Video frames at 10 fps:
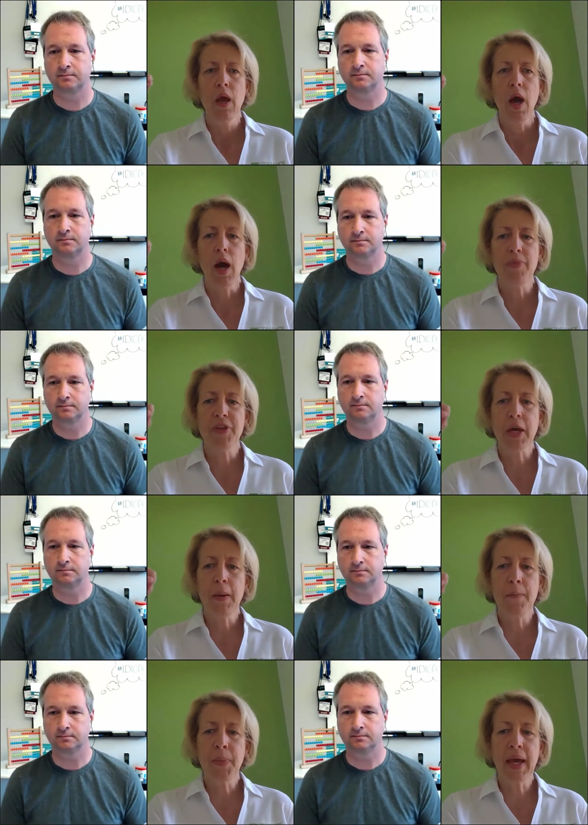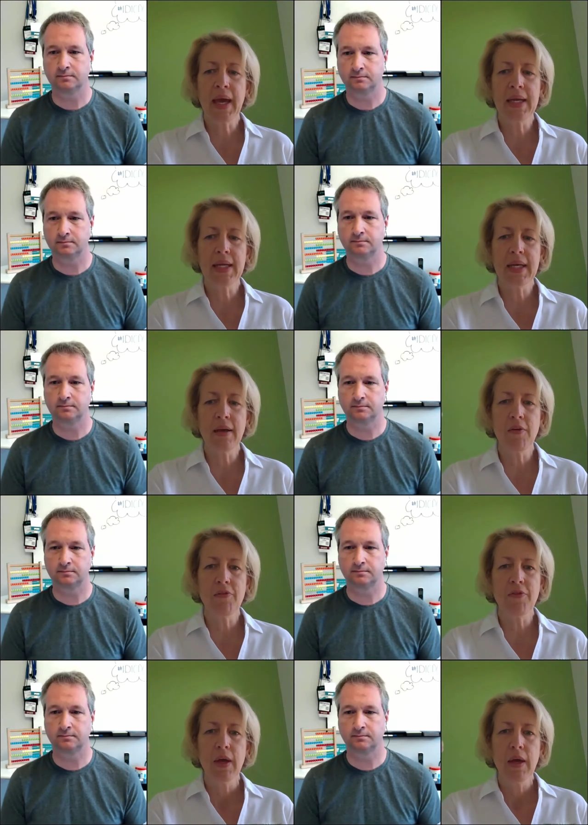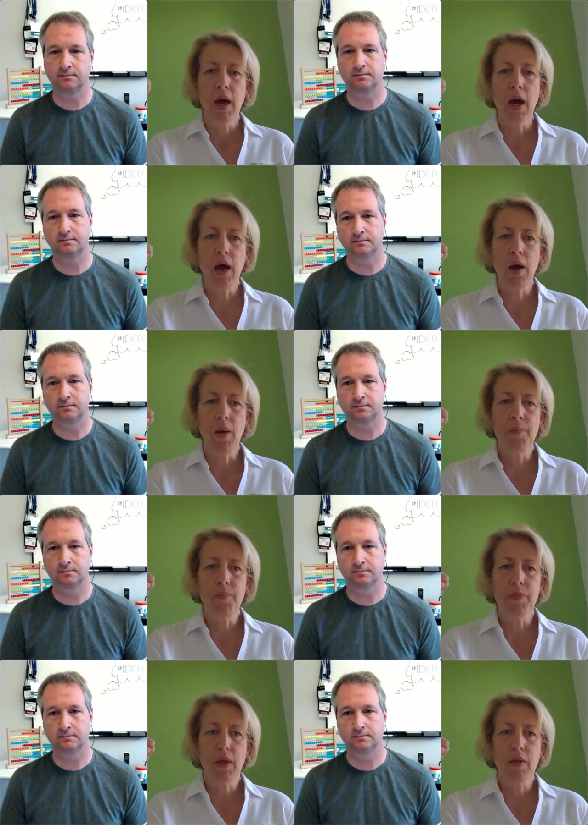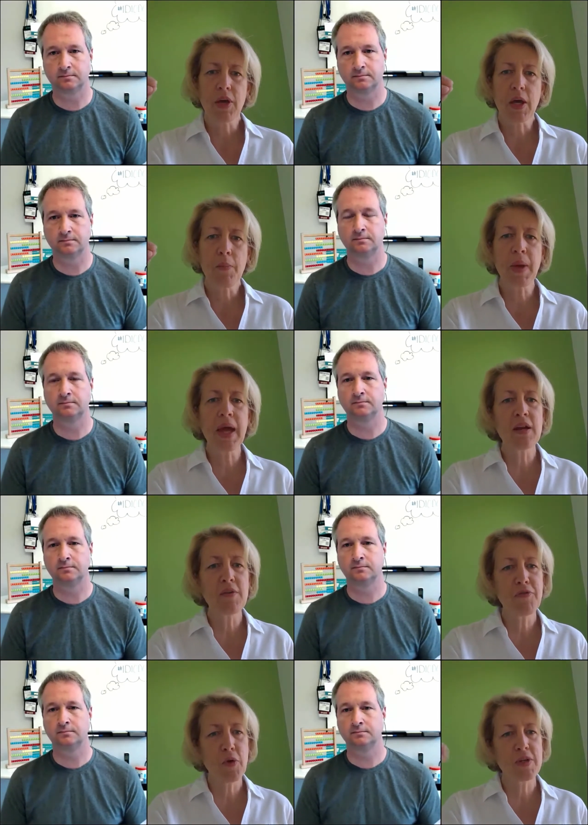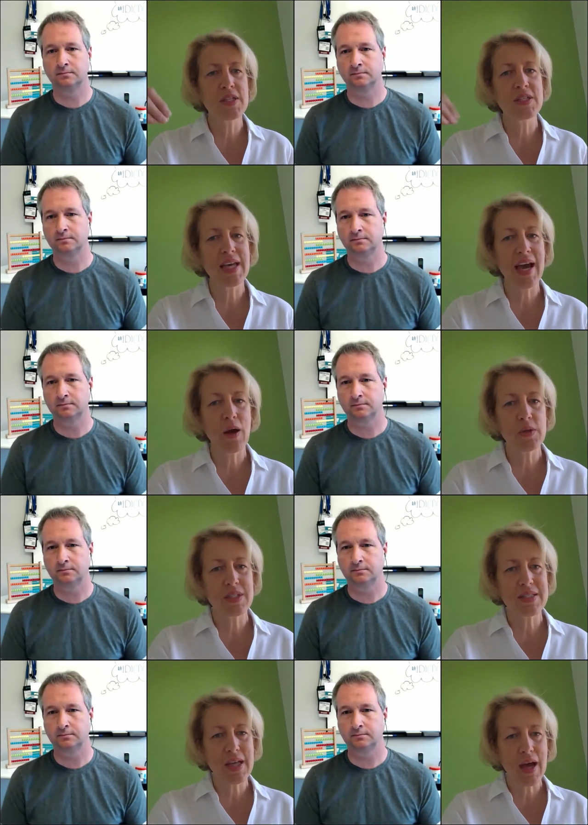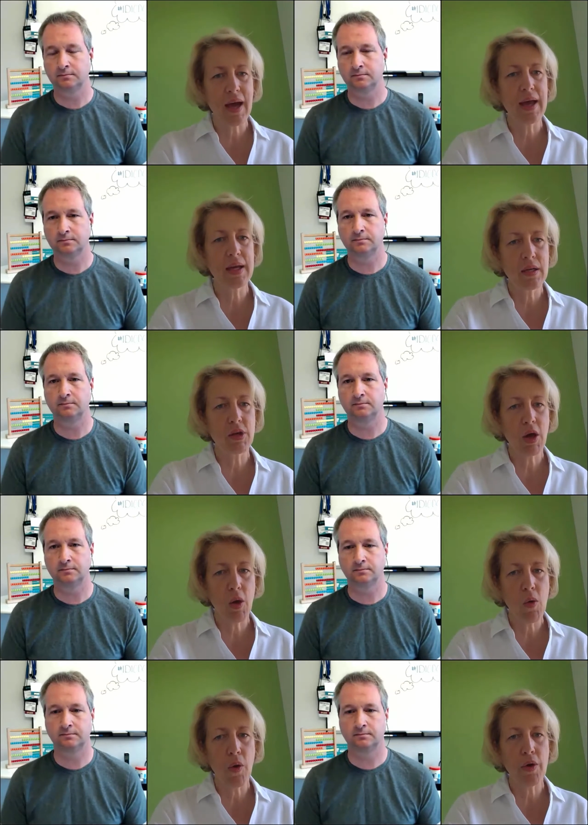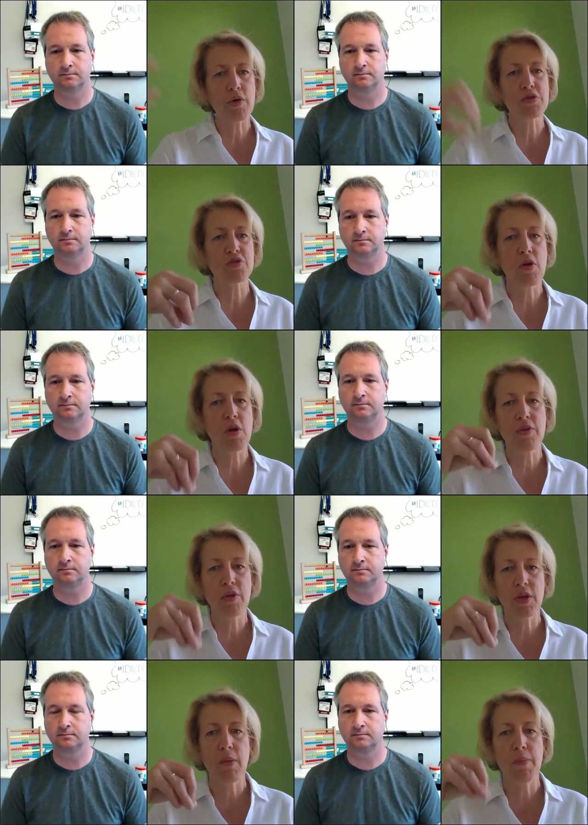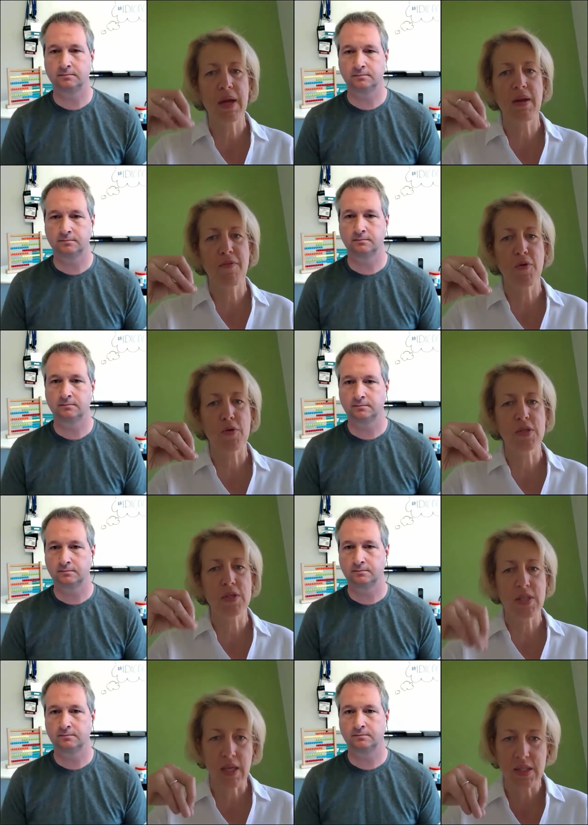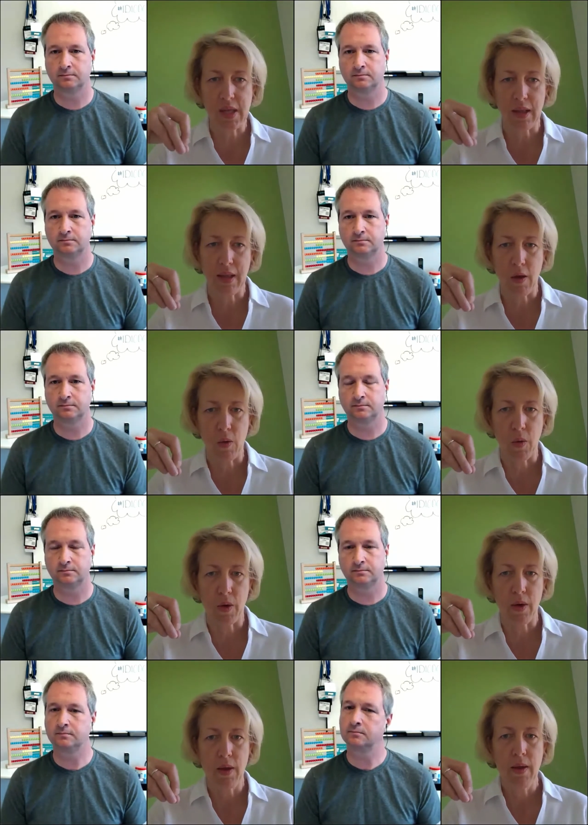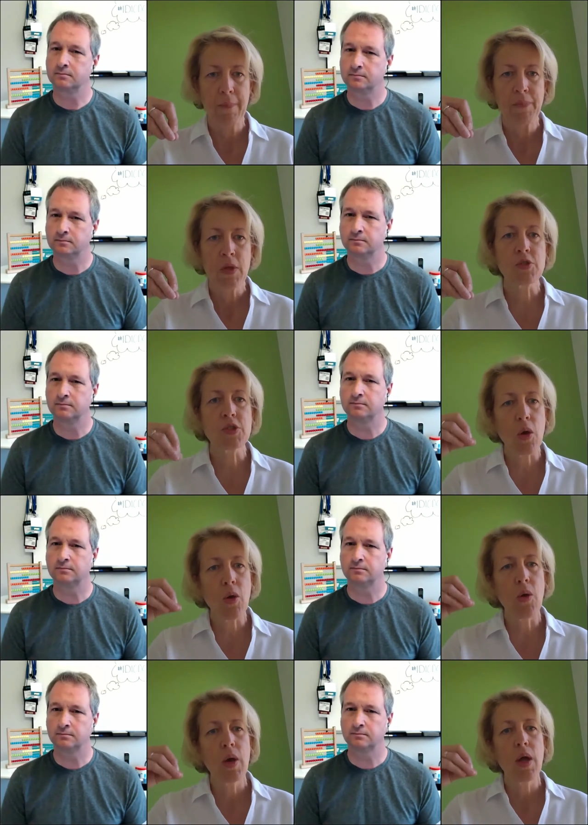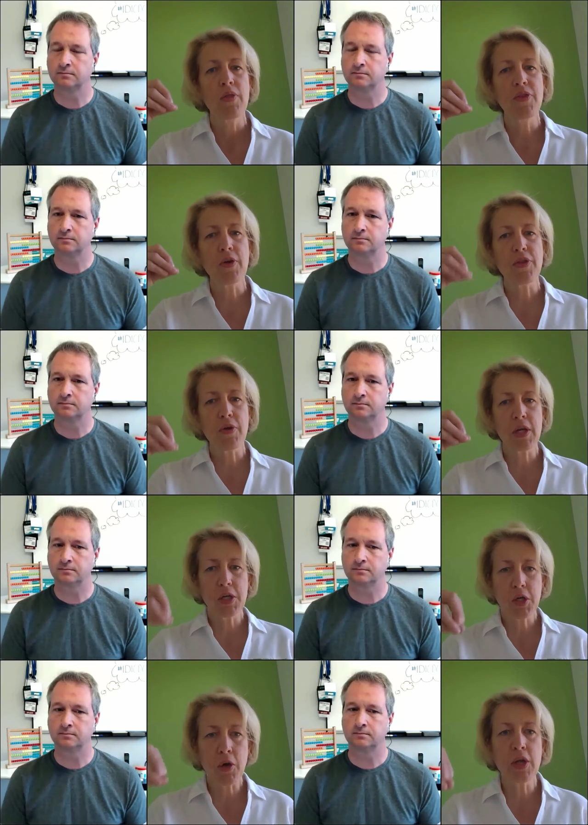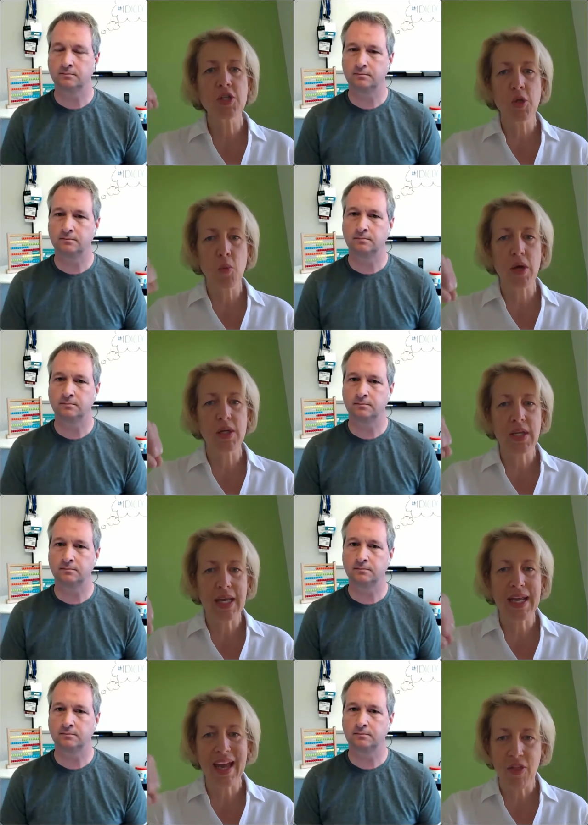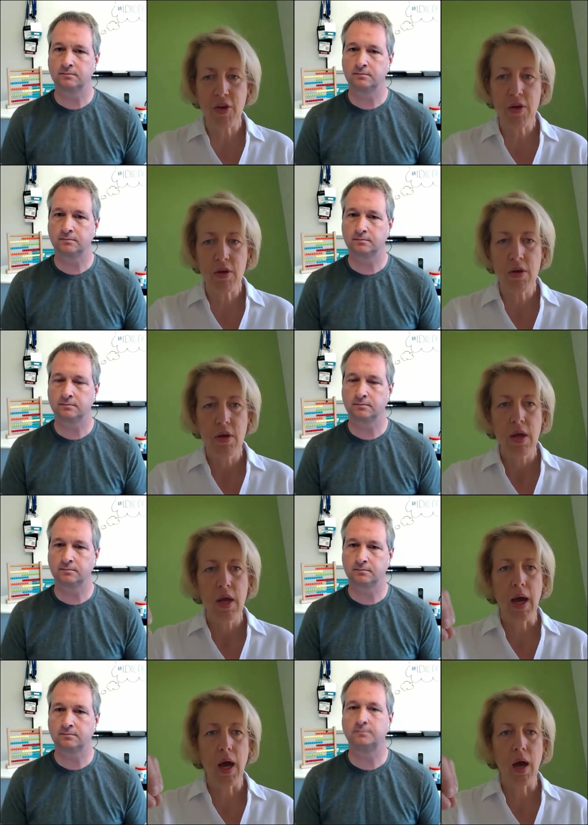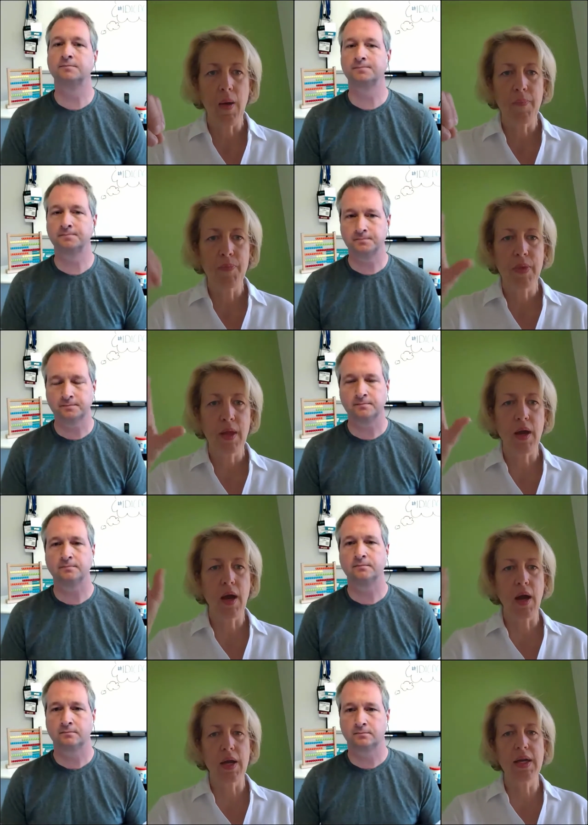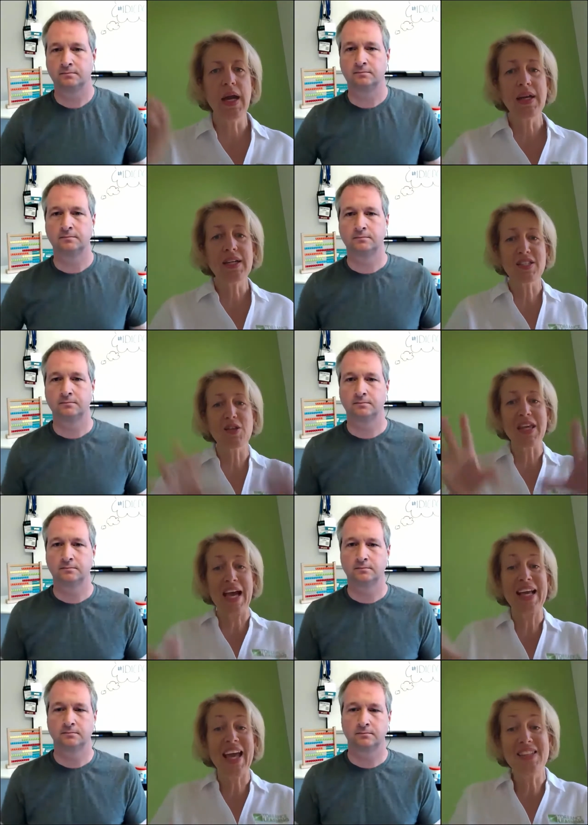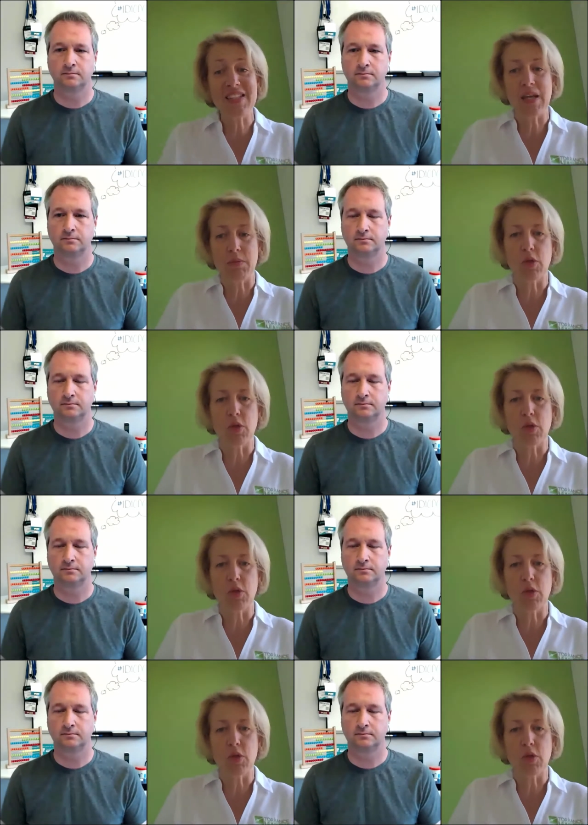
Speaker 1: Um, the competitive um, the competitive forces outside the cohort are stronger than the competitive forces inside the cohort. So they're, they're encouraged to work together, um, not necessarily against some